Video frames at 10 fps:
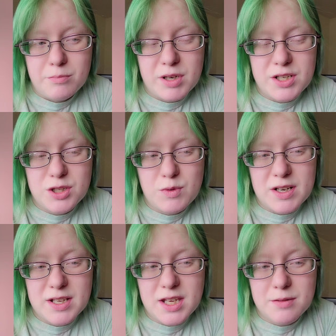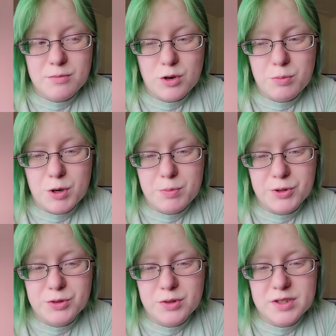I do want to keep more
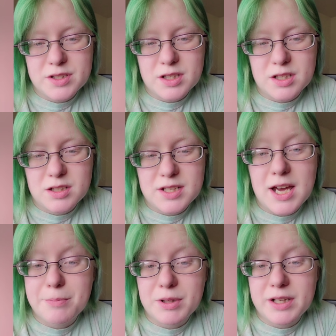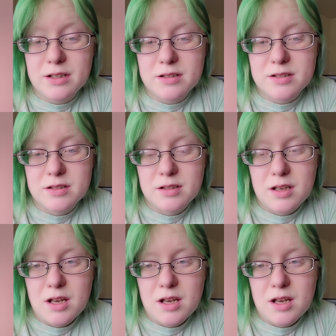purple towards the top layers.